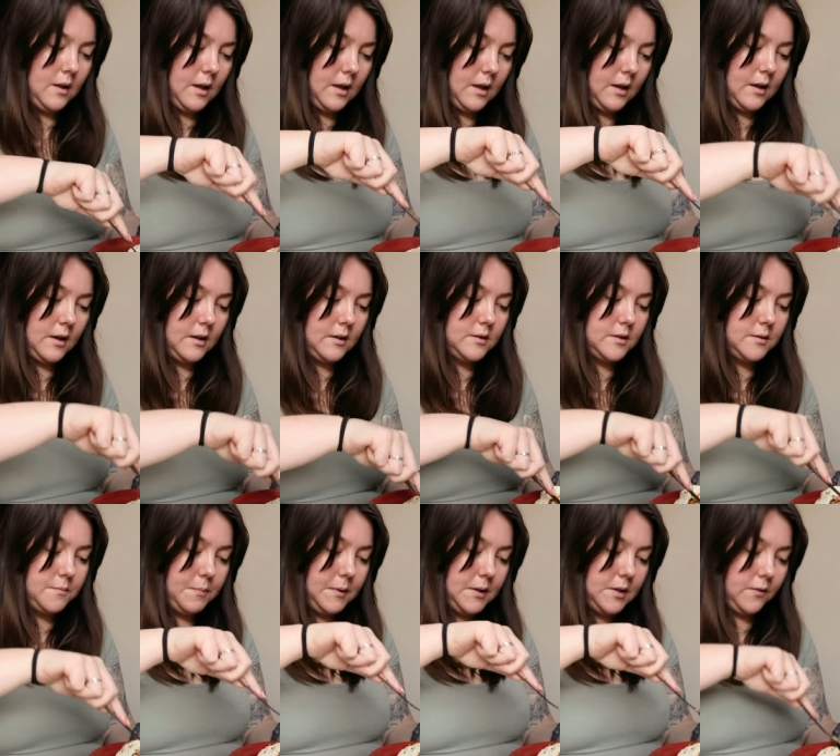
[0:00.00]

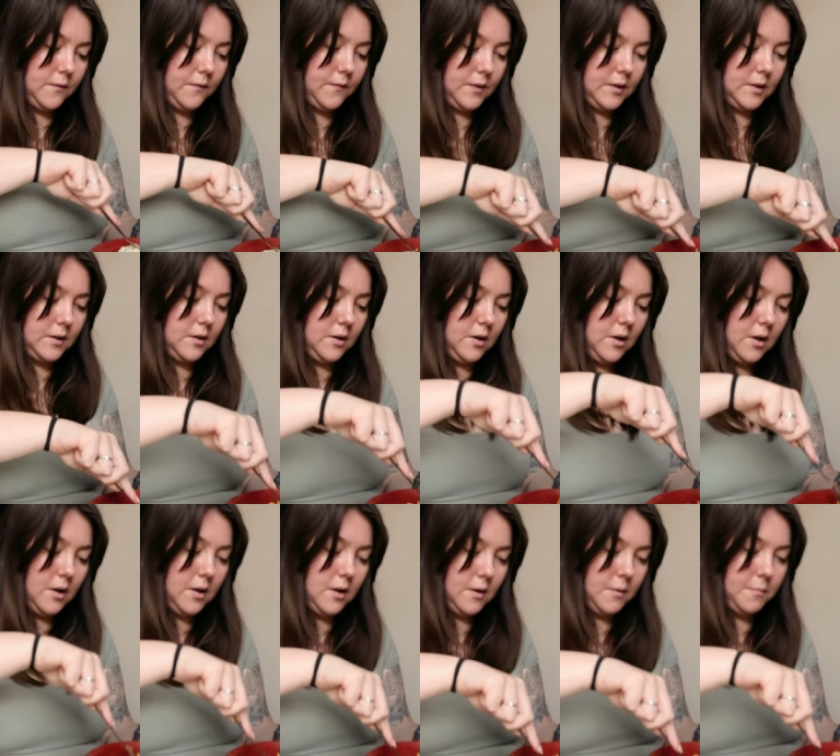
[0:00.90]
and bit of a
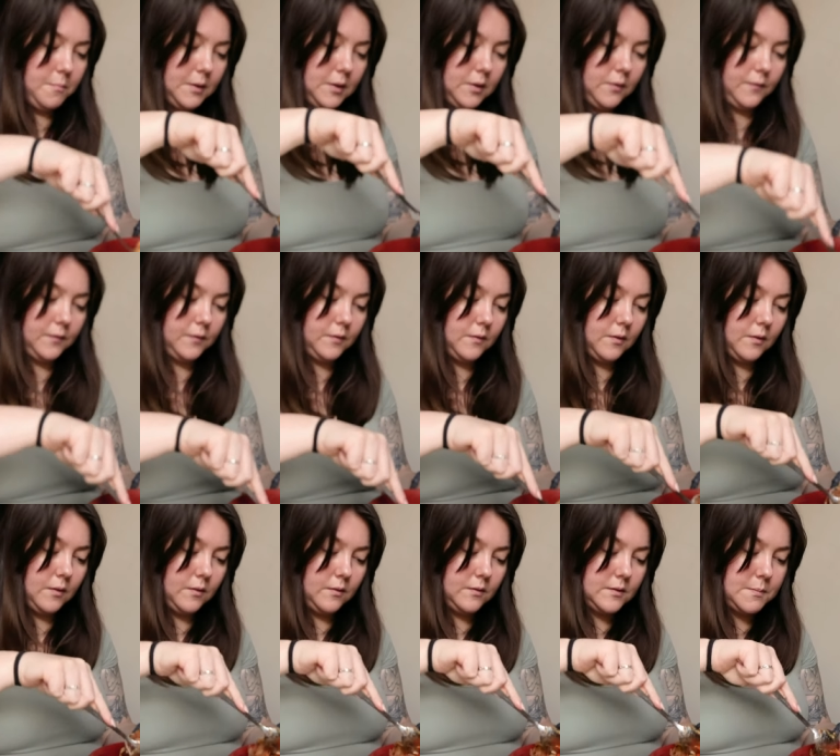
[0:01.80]
bit of
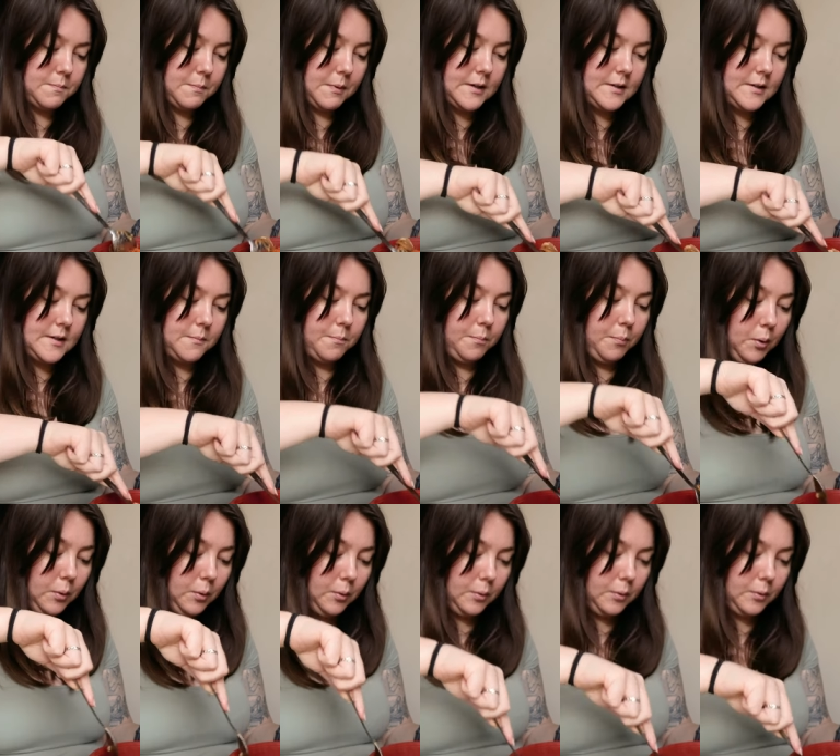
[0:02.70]
spicy
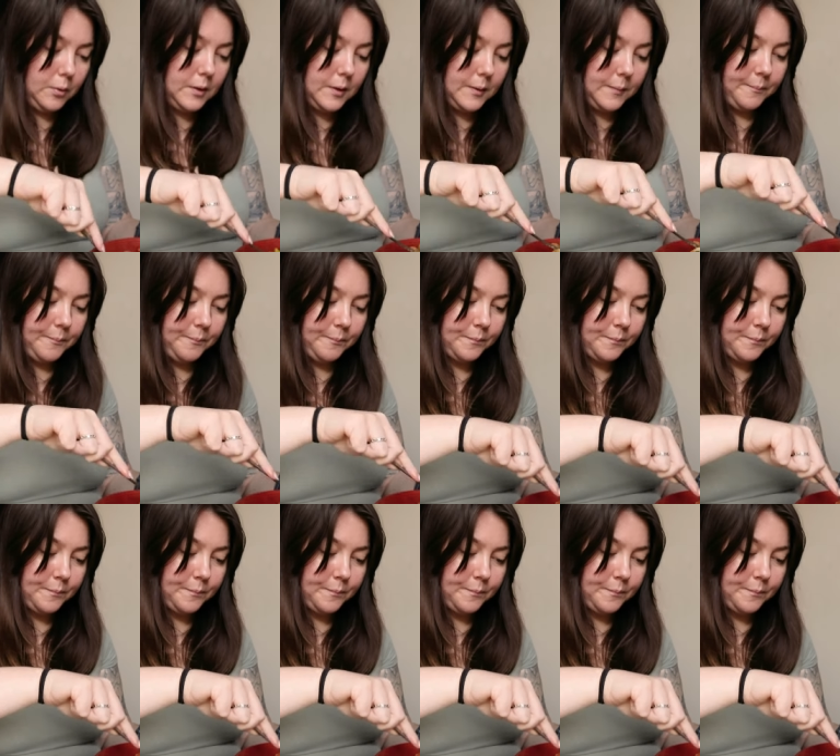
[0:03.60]
pork.